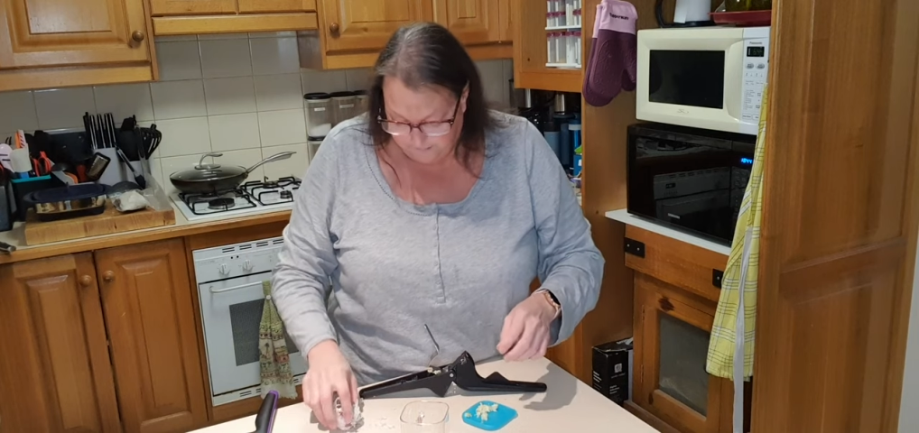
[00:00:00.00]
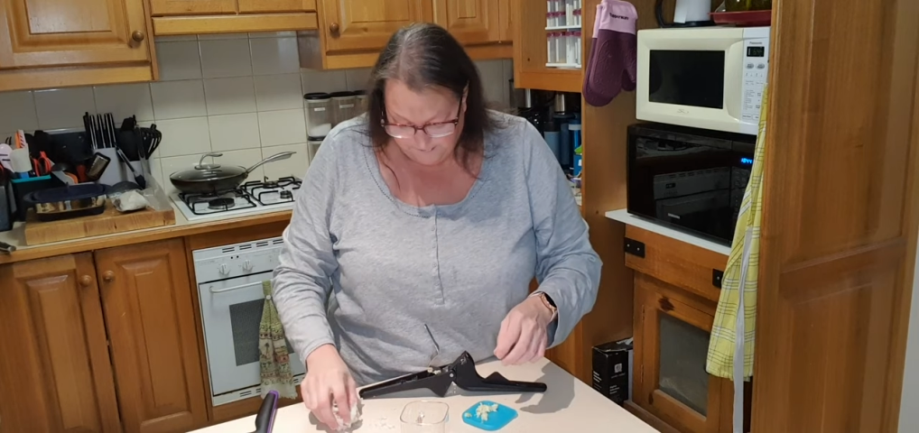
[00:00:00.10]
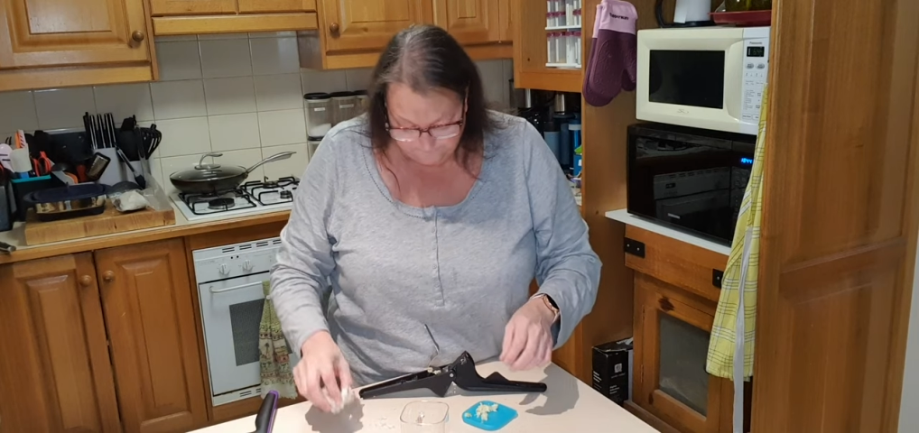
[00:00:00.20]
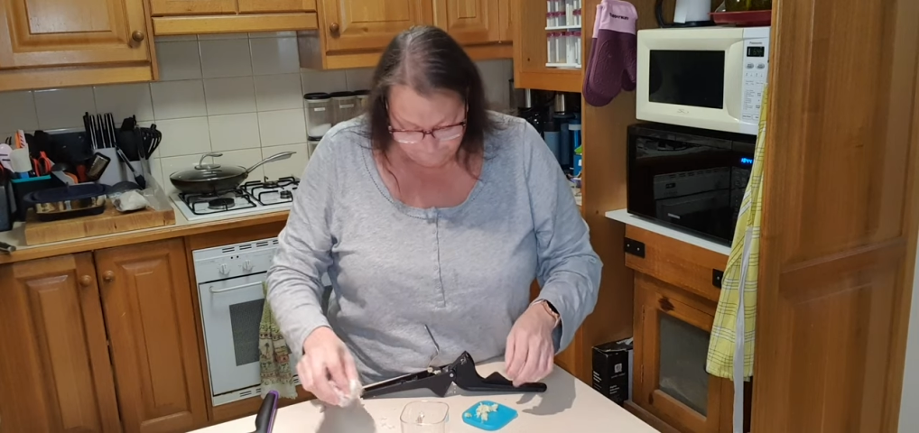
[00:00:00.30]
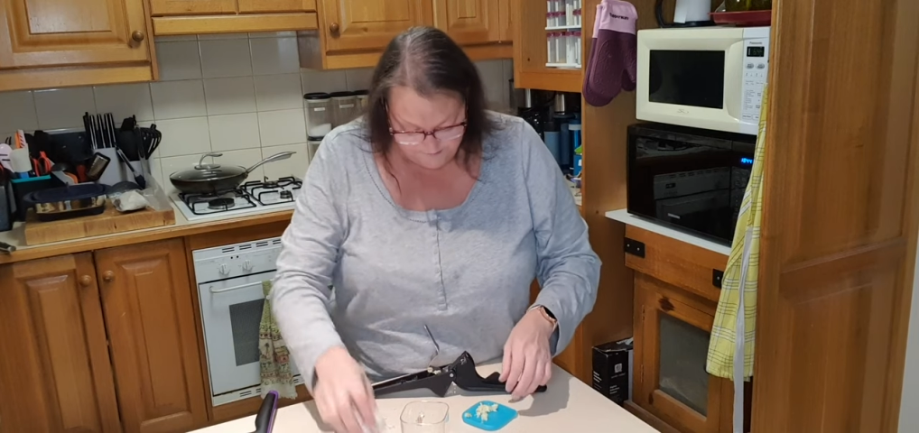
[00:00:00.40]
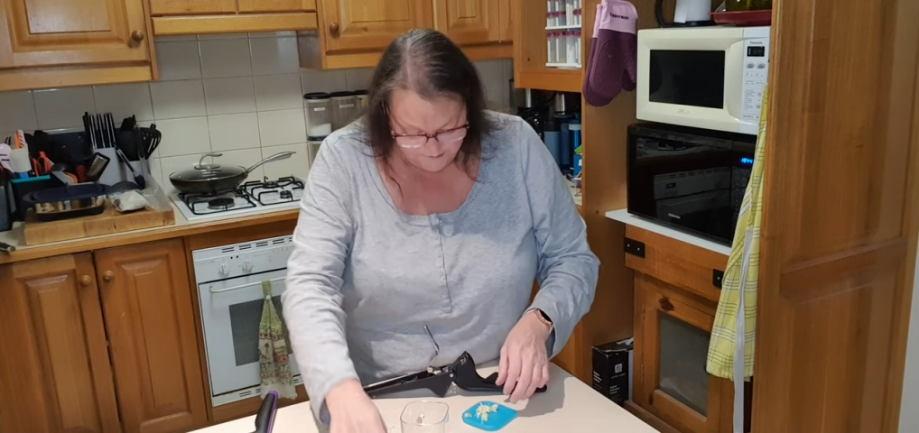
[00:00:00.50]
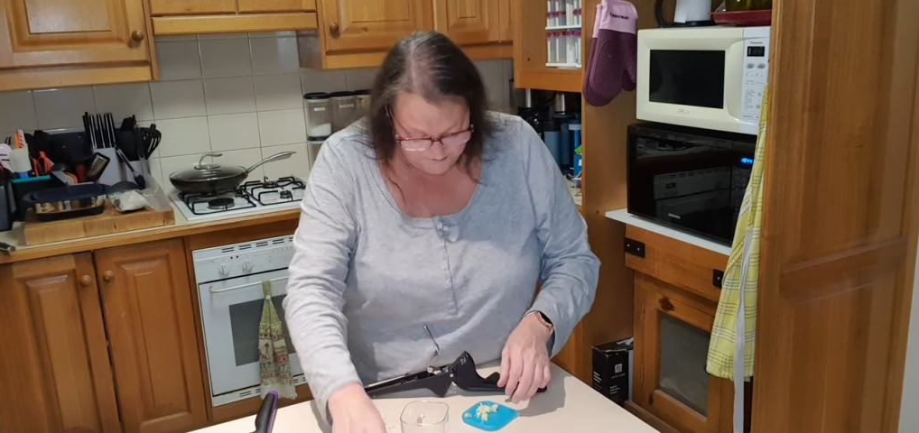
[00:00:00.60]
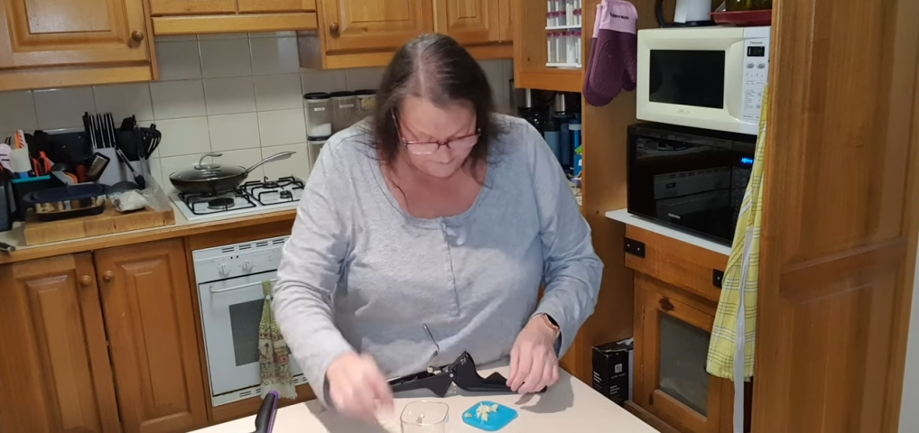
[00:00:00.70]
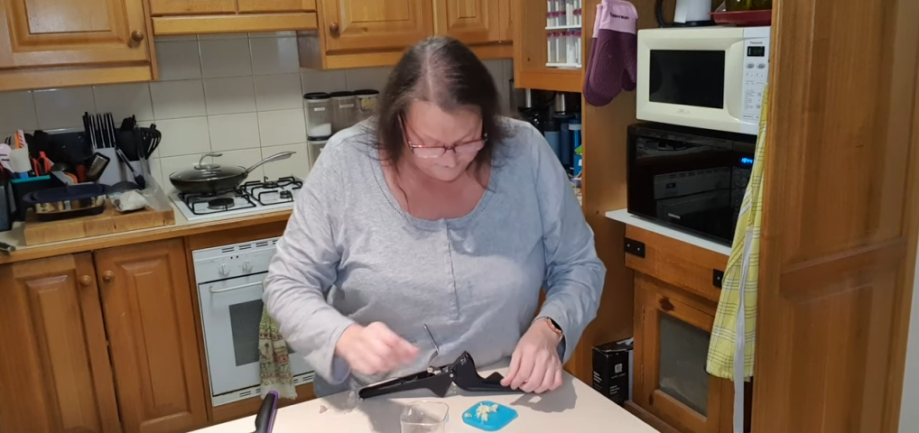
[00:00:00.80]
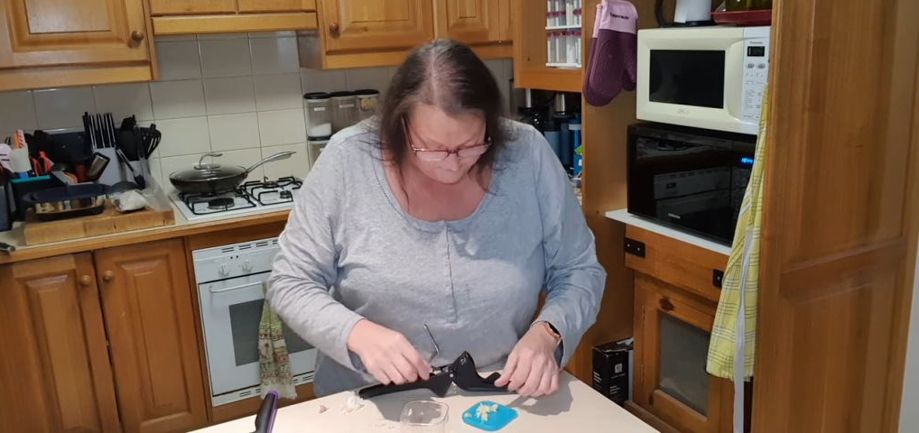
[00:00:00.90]
But
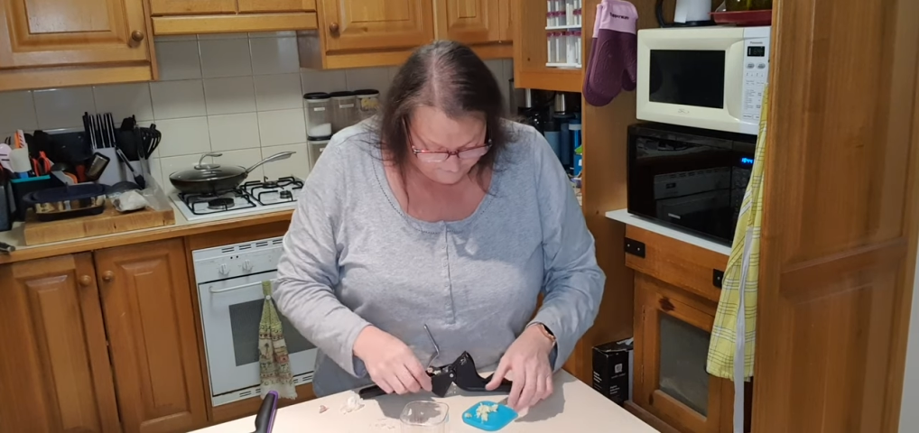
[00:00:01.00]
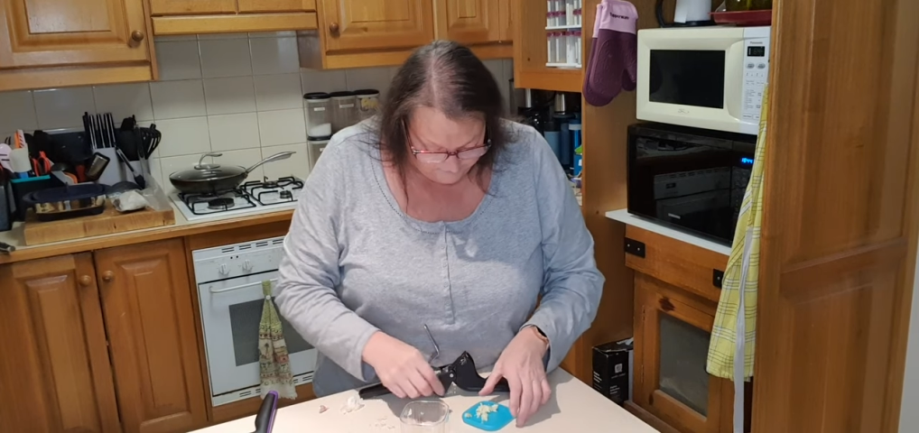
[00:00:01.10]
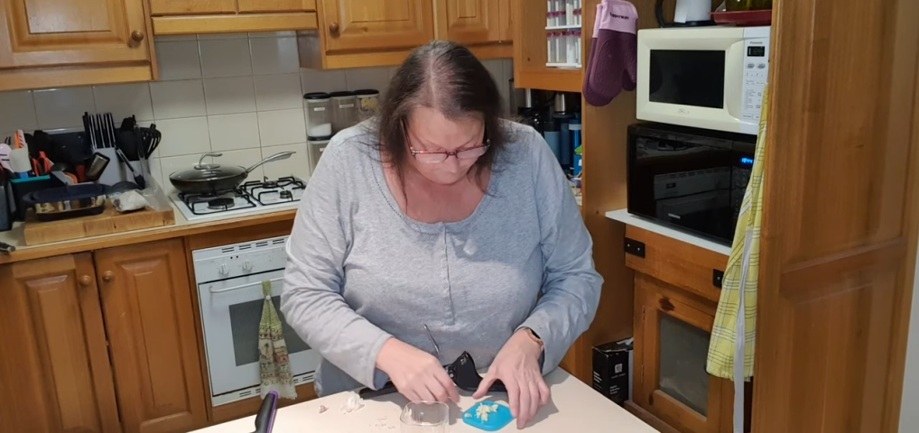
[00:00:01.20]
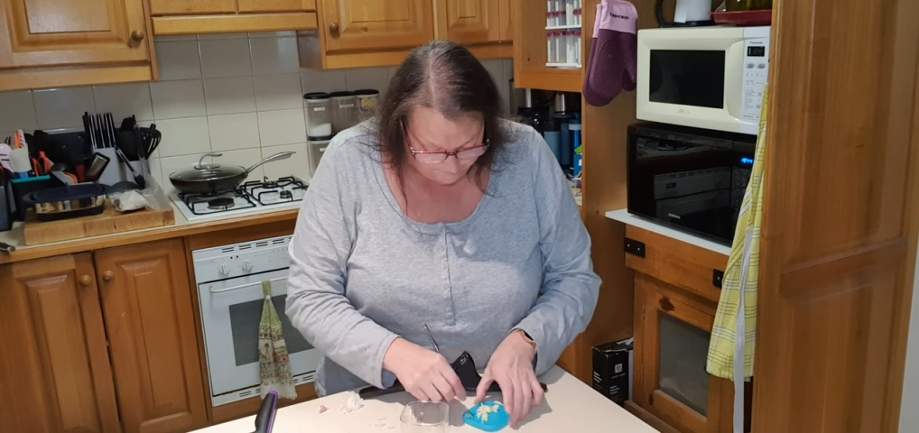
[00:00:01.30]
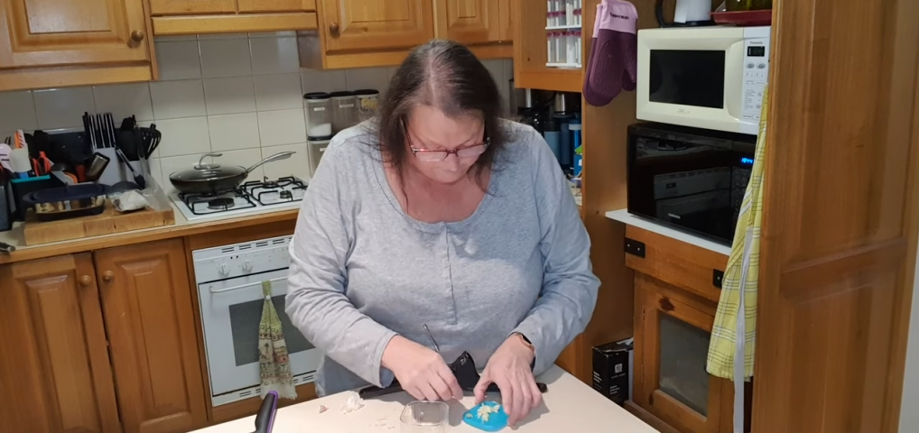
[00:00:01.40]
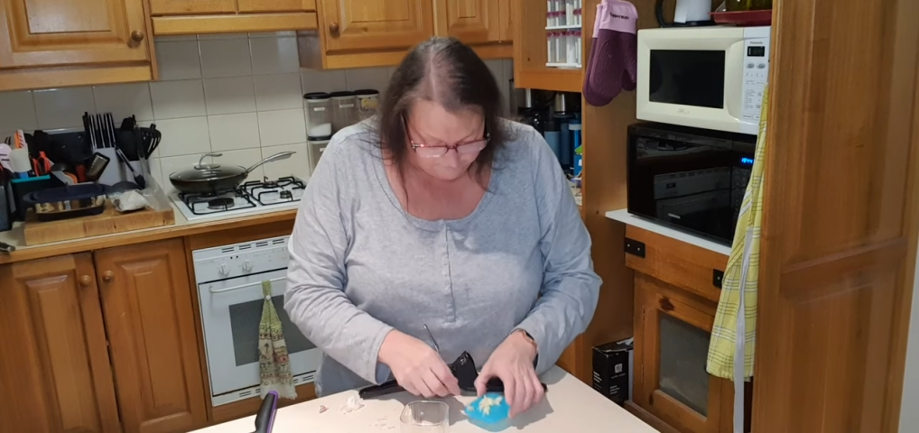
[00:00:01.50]
anyway,